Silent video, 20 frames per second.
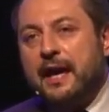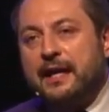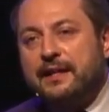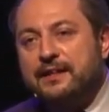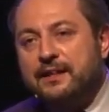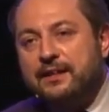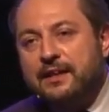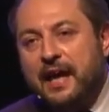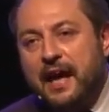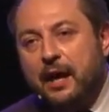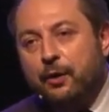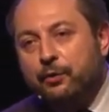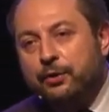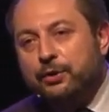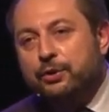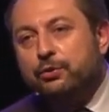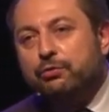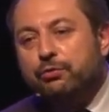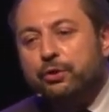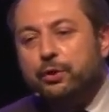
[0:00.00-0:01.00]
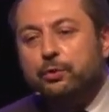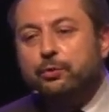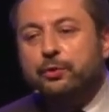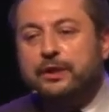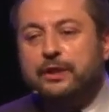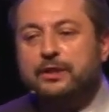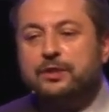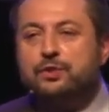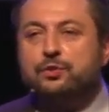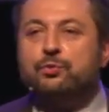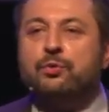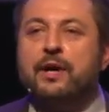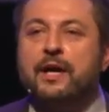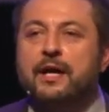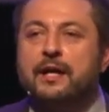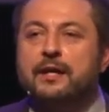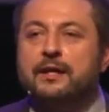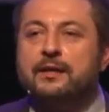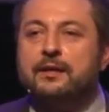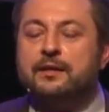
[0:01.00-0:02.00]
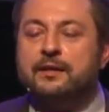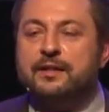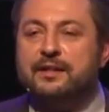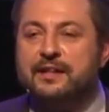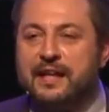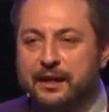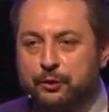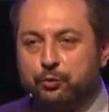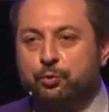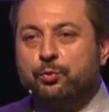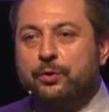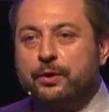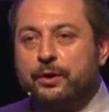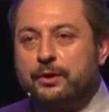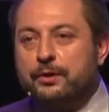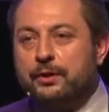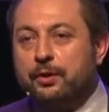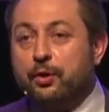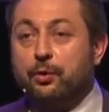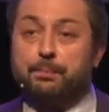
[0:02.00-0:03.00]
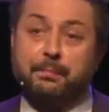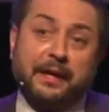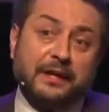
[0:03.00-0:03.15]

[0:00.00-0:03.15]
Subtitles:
And now it grew into a network,